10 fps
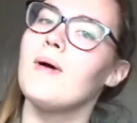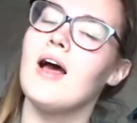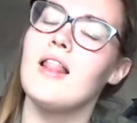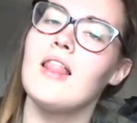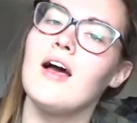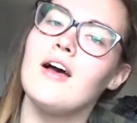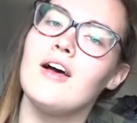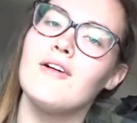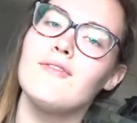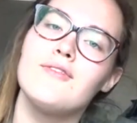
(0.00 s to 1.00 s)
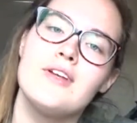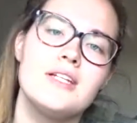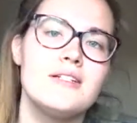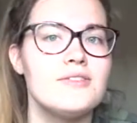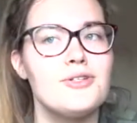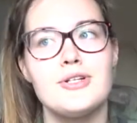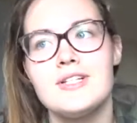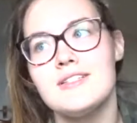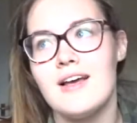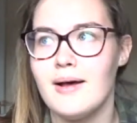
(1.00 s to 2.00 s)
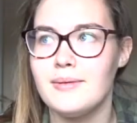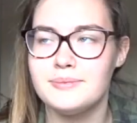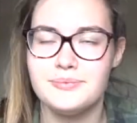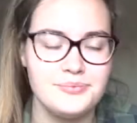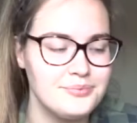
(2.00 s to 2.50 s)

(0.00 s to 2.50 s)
my love and I took it down.